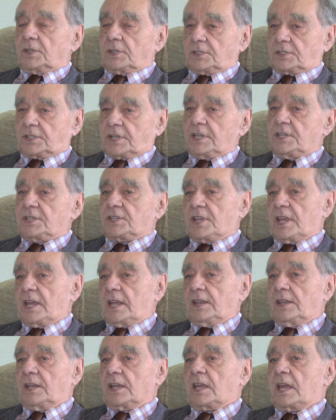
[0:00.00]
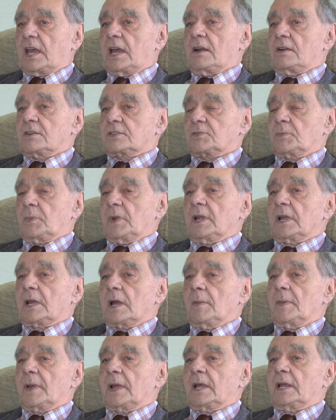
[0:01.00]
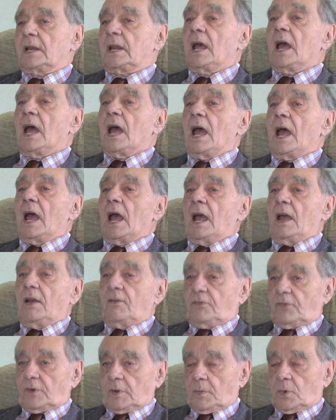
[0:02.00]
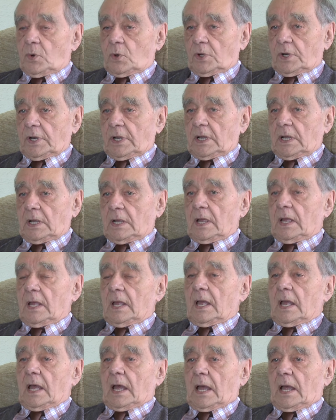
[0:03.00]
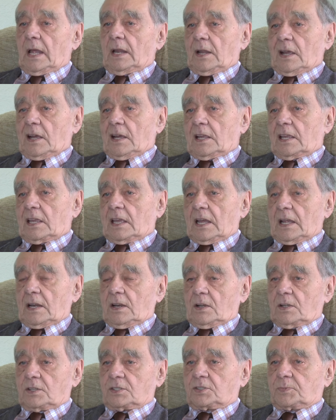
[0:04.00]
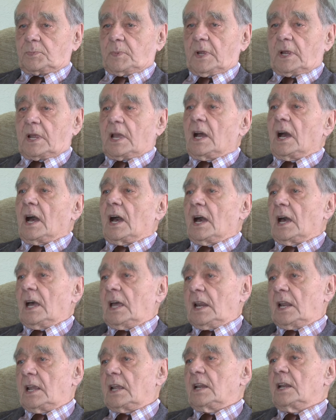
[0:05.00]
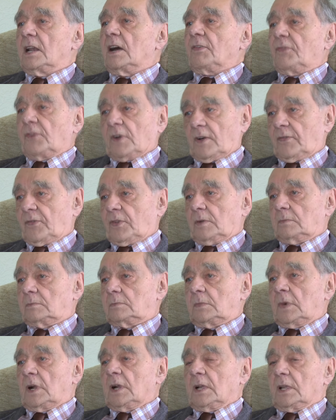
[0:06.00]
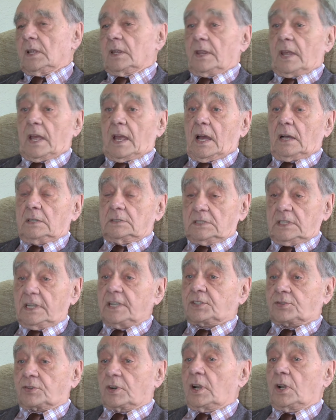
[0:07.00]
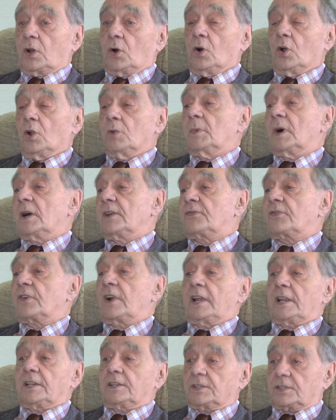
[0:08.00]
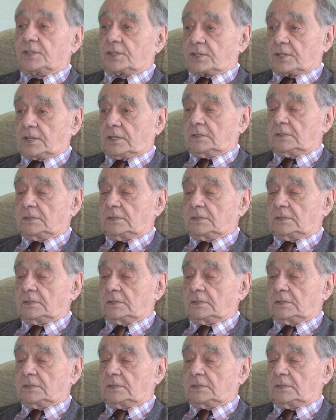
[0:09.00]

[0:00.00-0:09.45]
since then, the carers have been coming in every morning, and I cannot speak highly enough of them. They are literally all my friends.